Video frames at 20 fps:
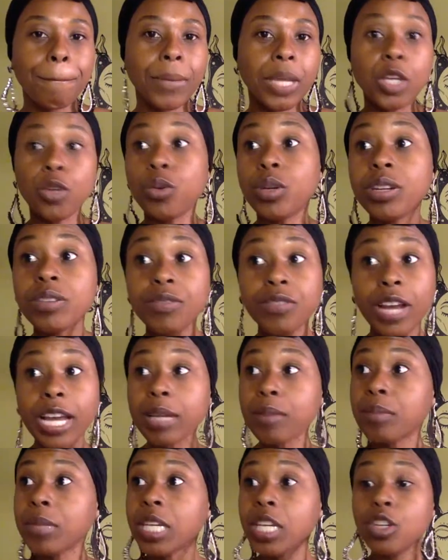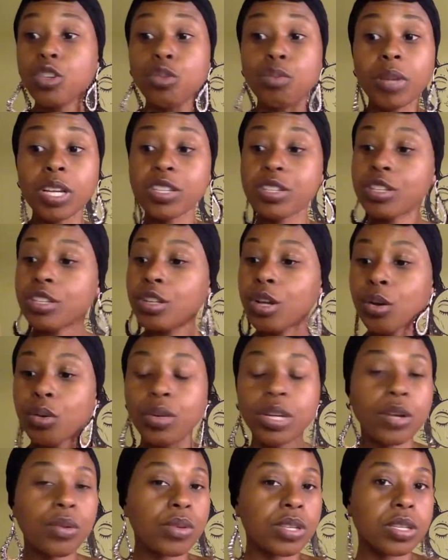You didn't invite me. You must have known
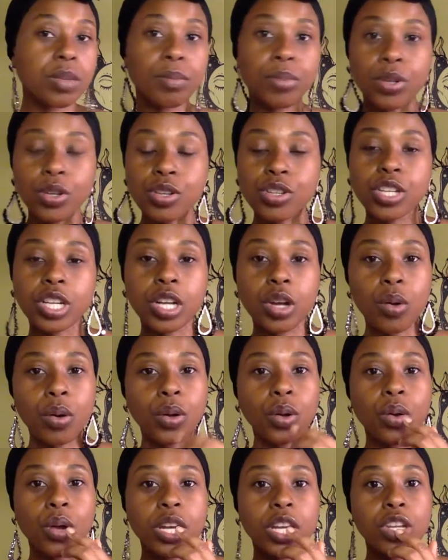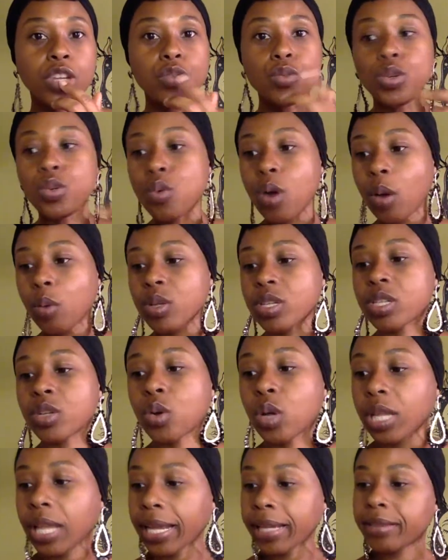there was some bullshit going on and you knew I wasn't
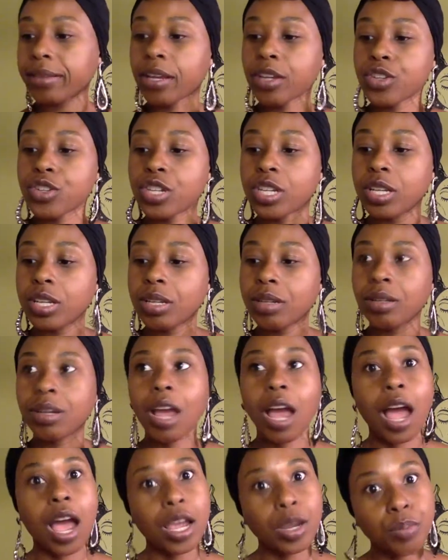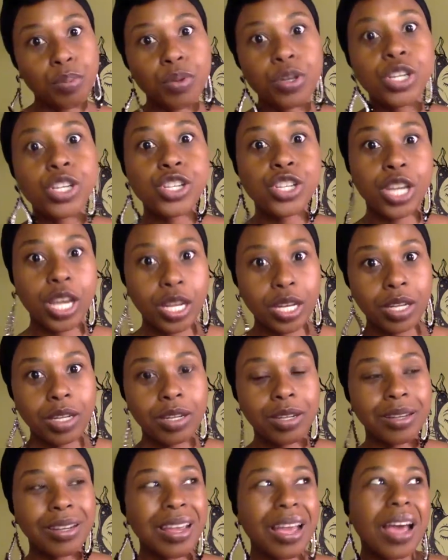going to like that shit. I appreciate it.
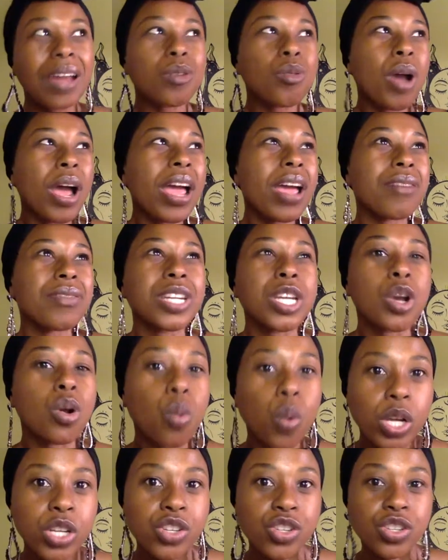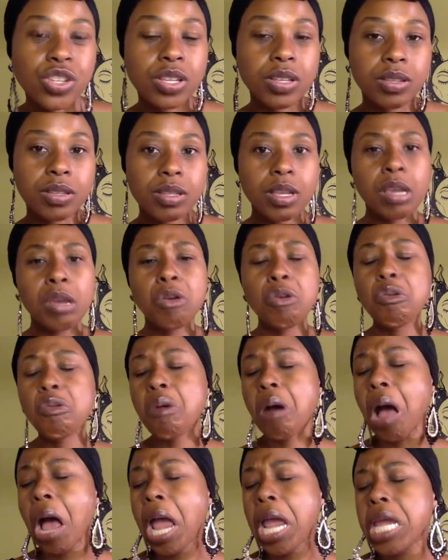I don't have any questions.
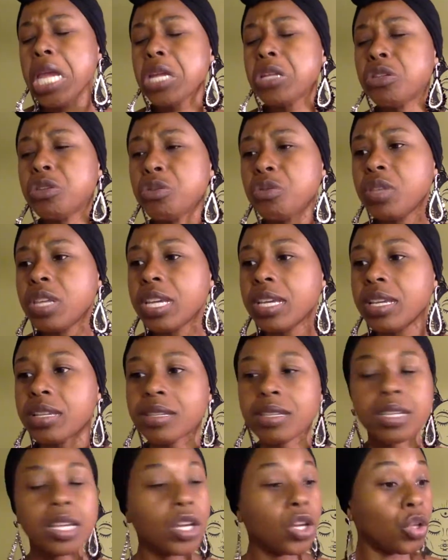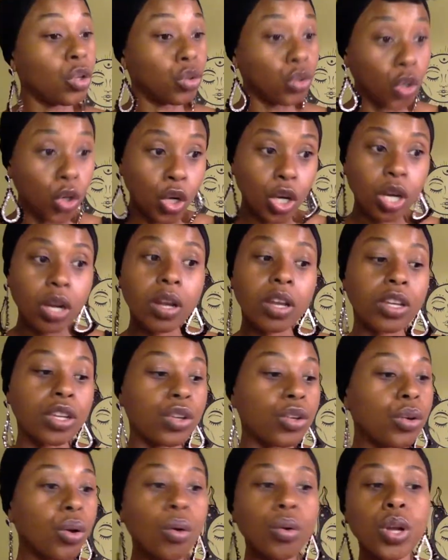Why he do this? Look,
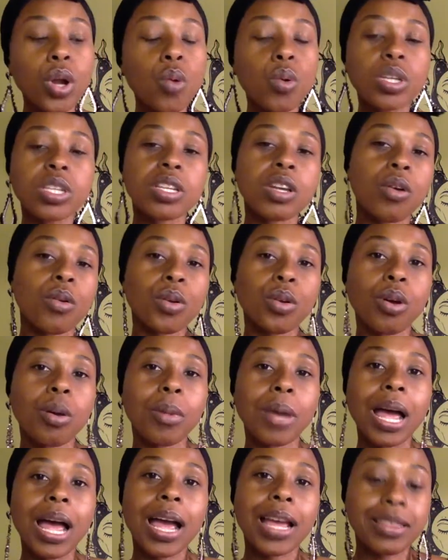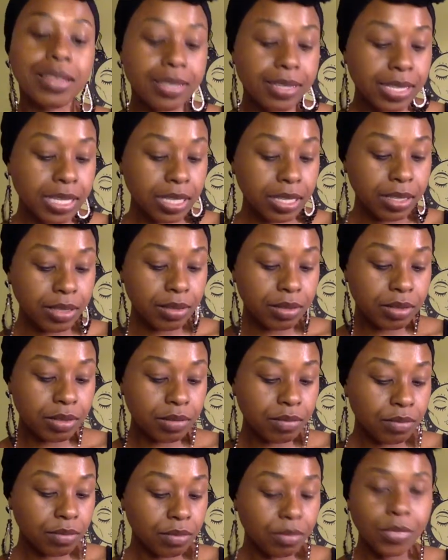you don't know what's going on behind the scenes.
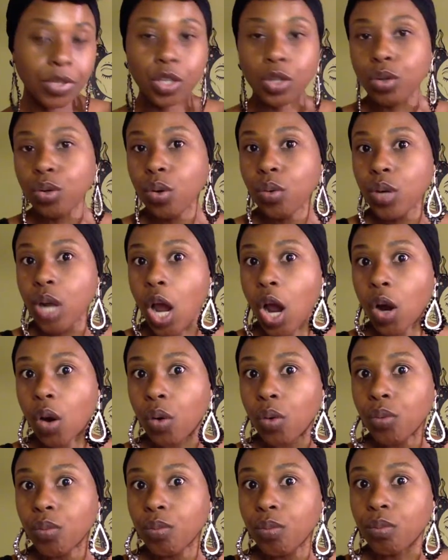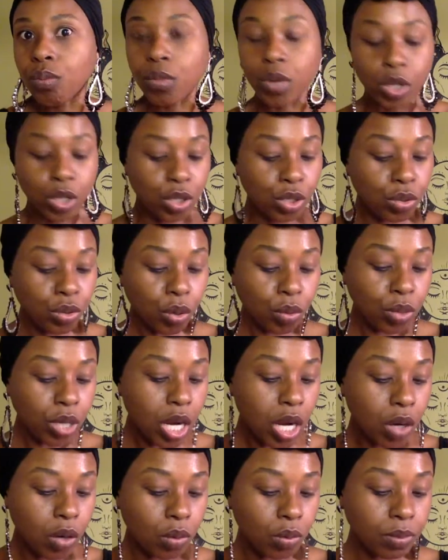You don't know. You don't
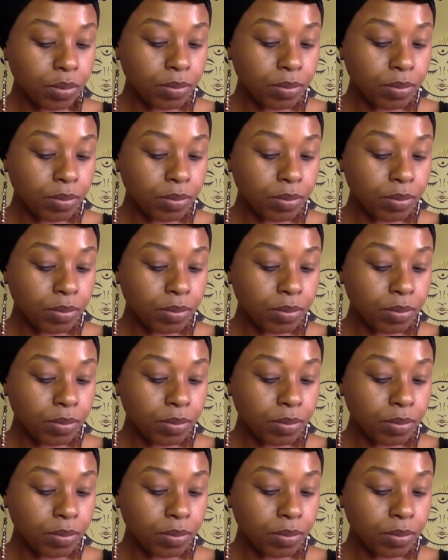know.